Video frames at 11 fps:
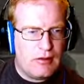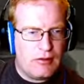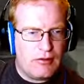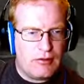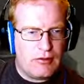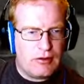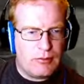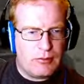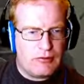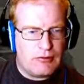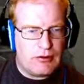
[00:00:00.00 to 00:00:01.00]
They're, they
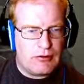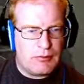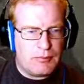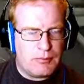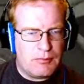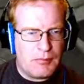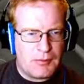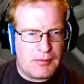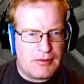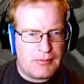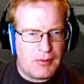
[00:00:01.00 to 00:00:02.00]
were just here to mark
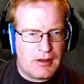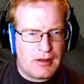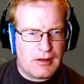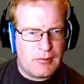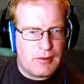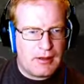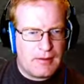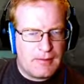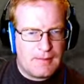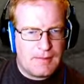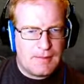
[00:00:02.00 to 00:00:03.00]
my spot anyway.
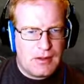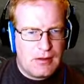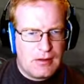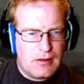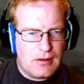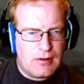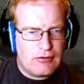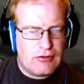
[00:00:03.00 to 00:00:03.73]
Uh, that